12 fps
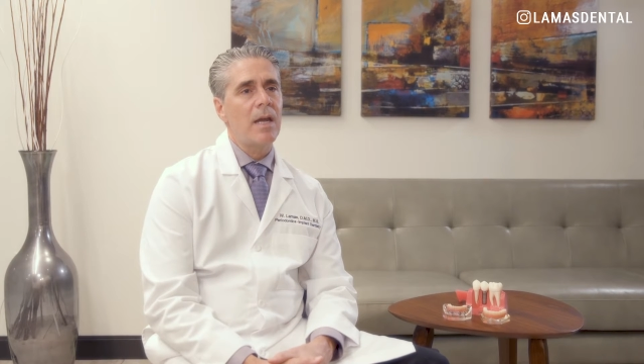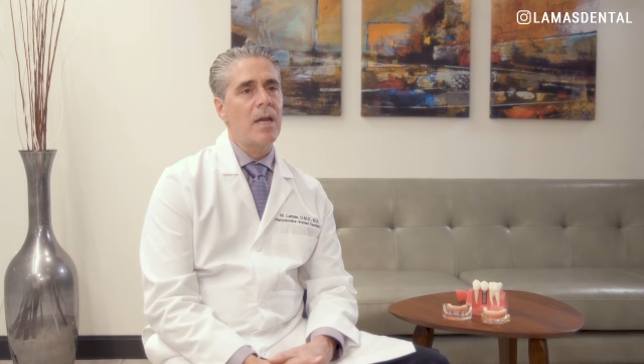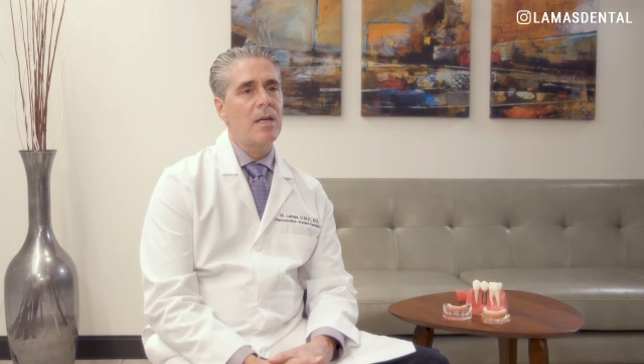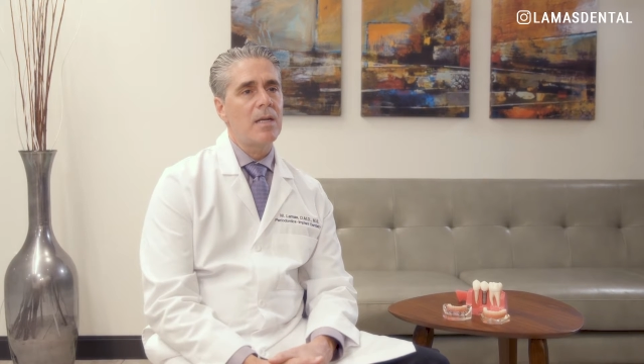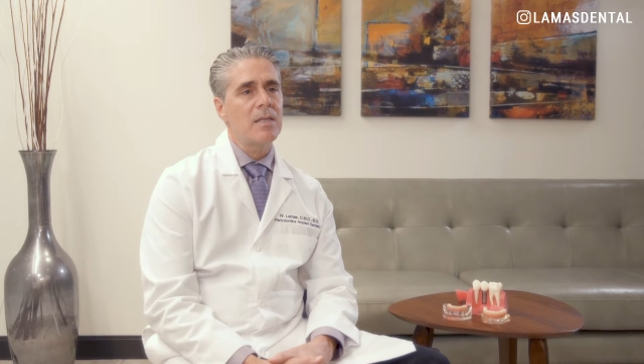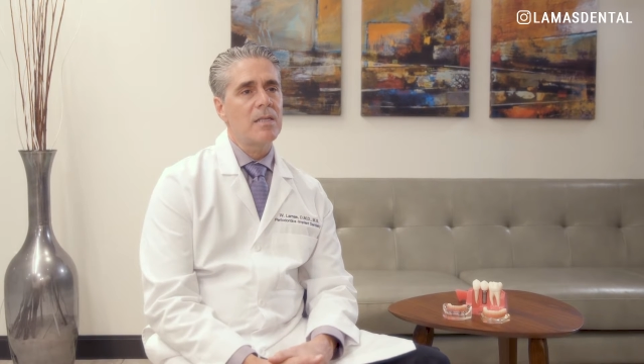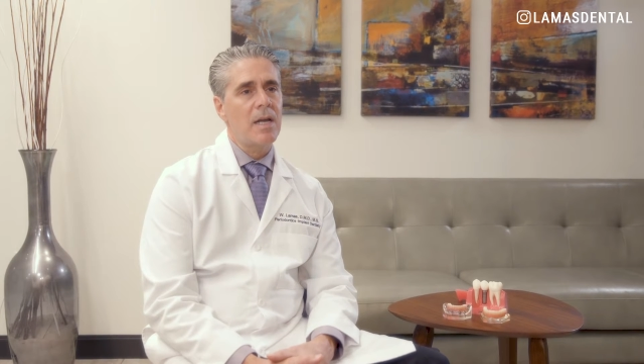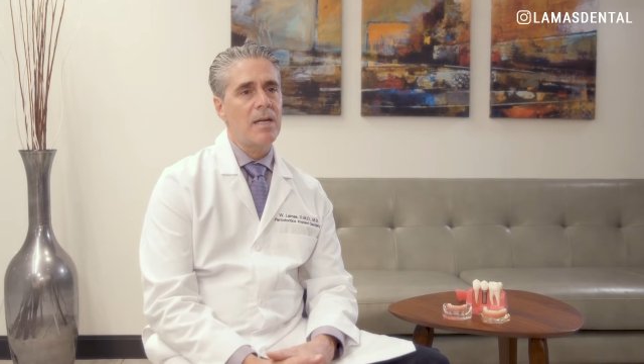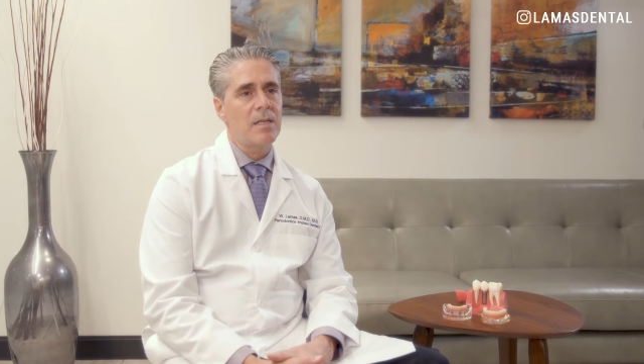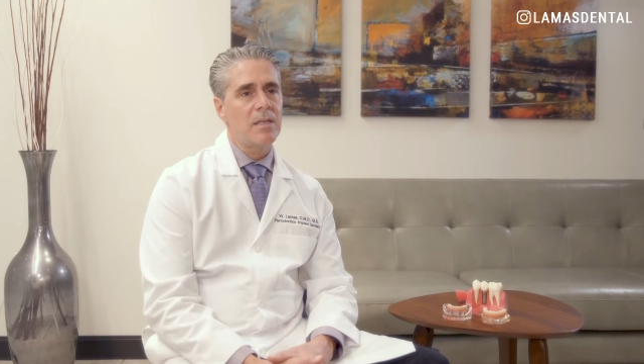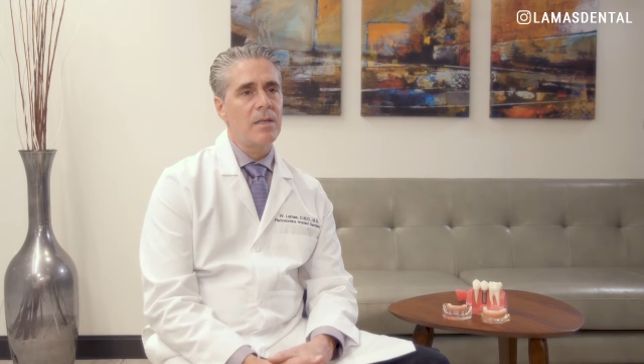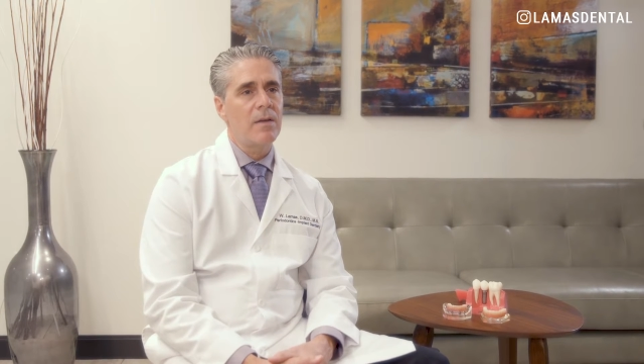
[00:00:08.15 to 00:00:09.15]
and a
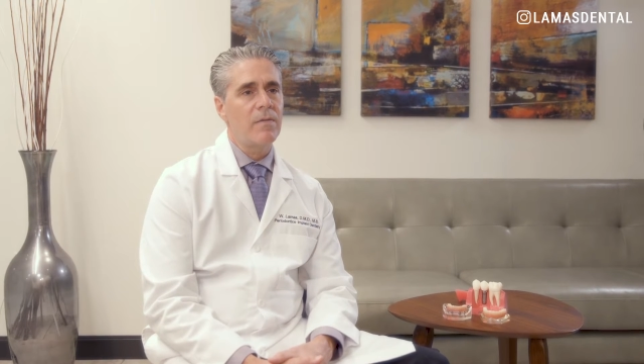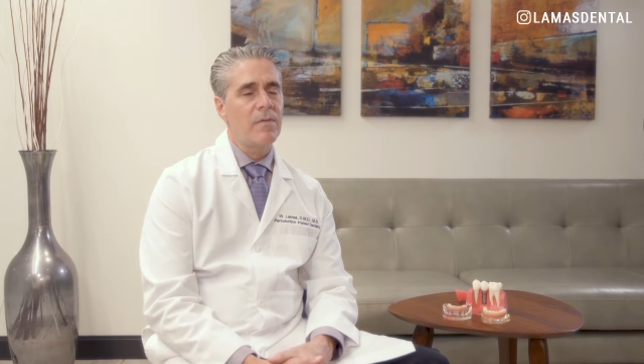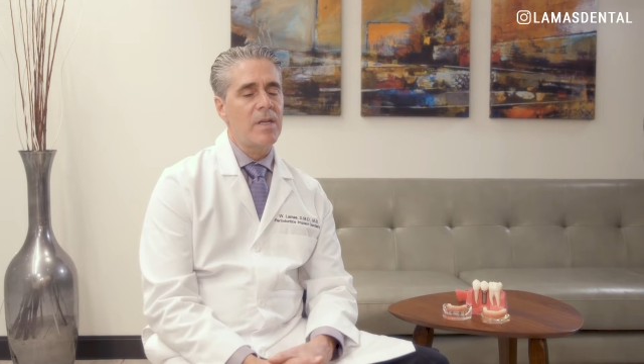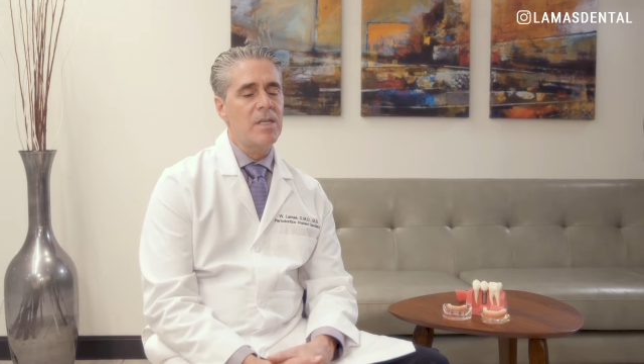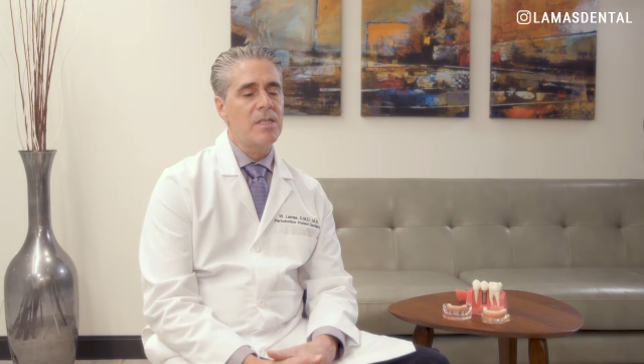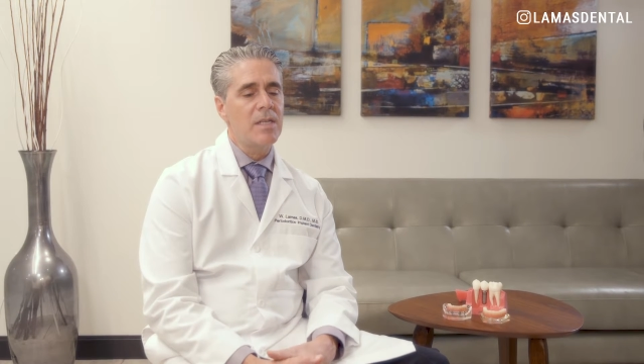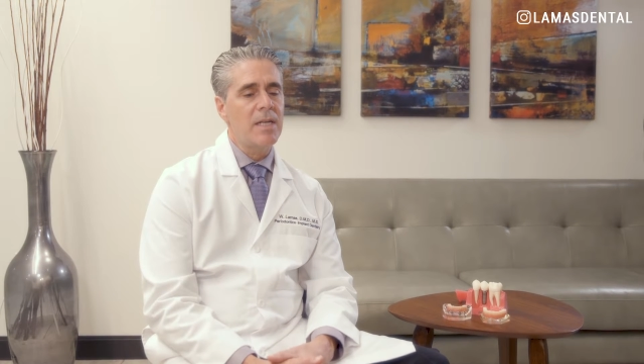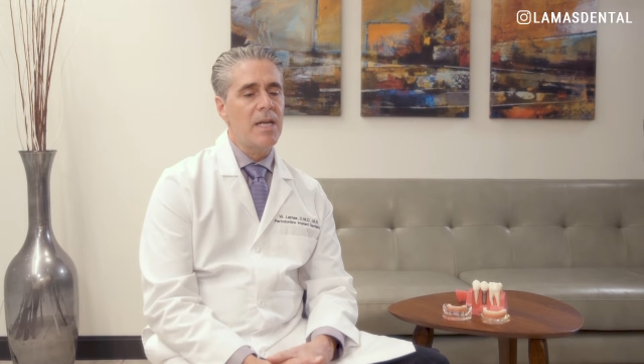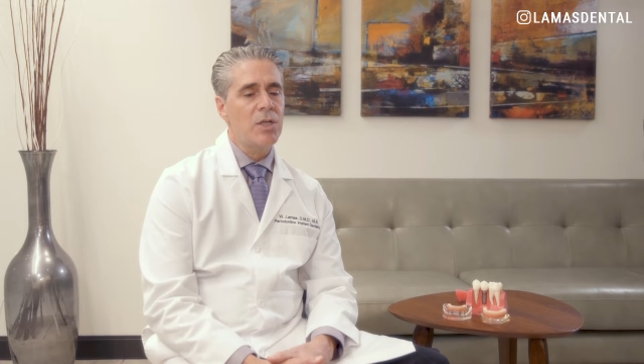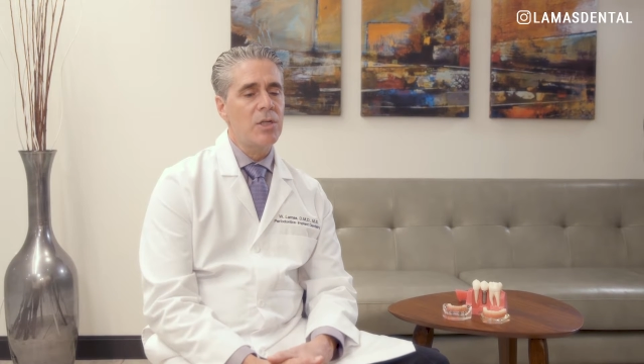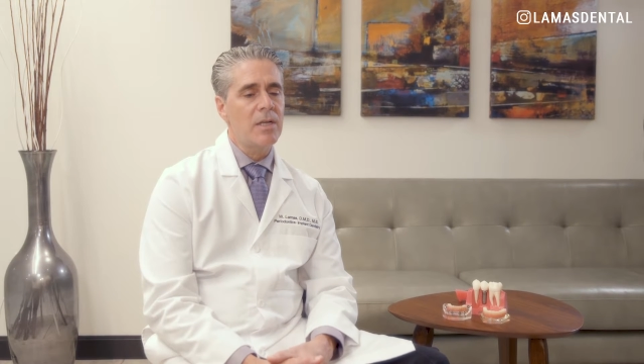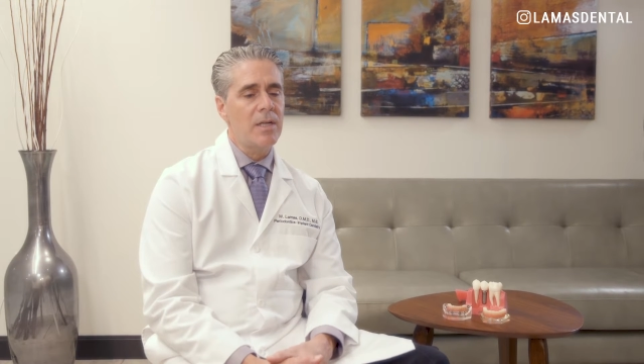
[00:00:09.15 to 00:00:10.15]
sinus lift. Is
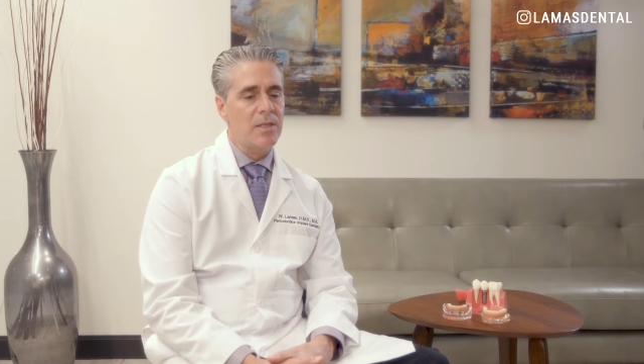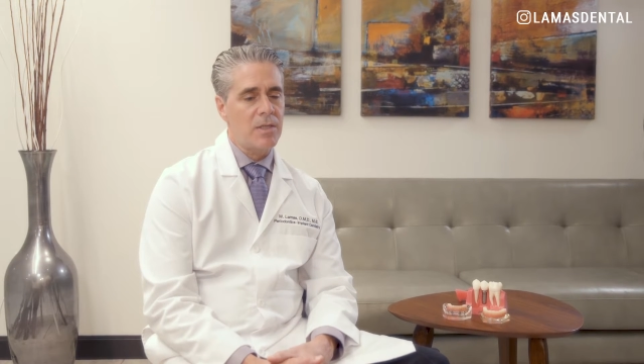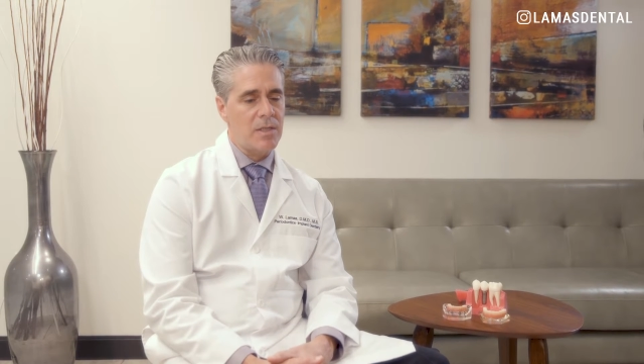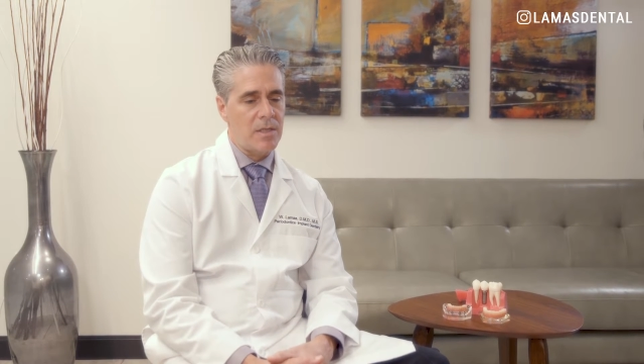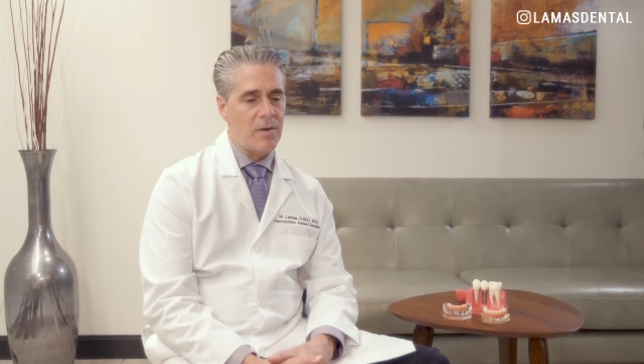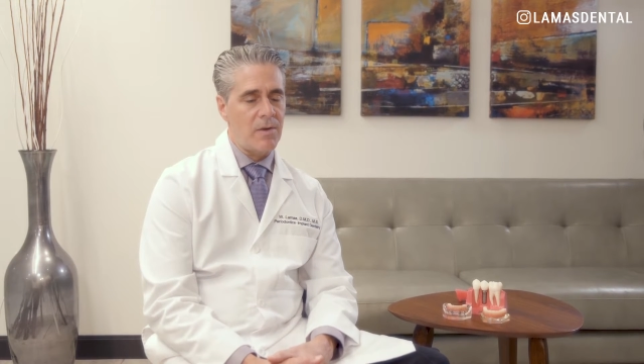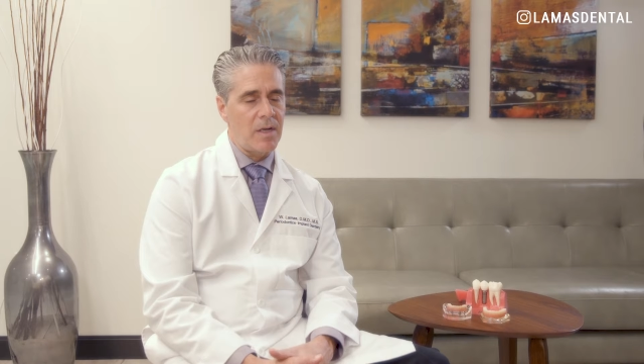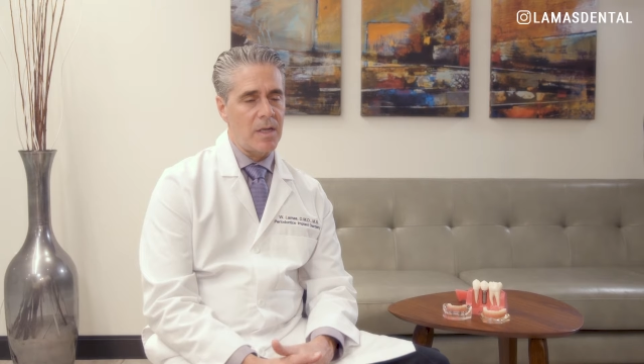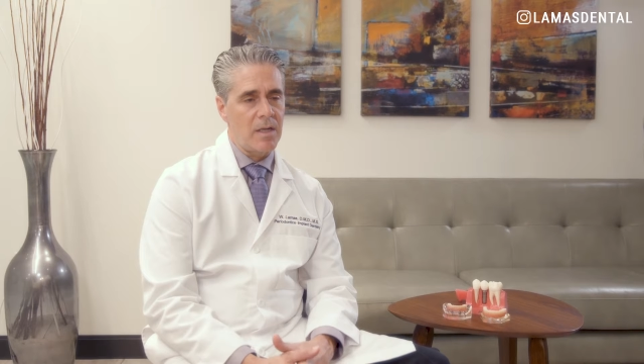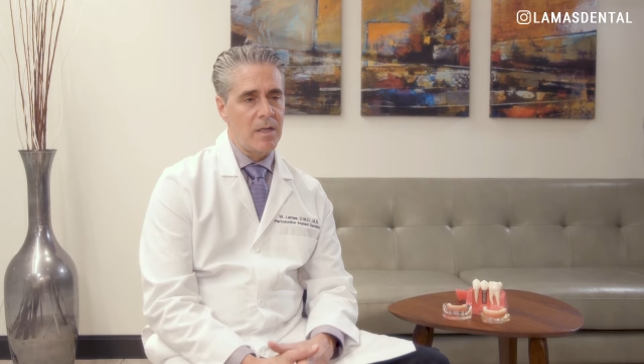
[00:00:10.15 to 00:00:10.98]
sedation necessary?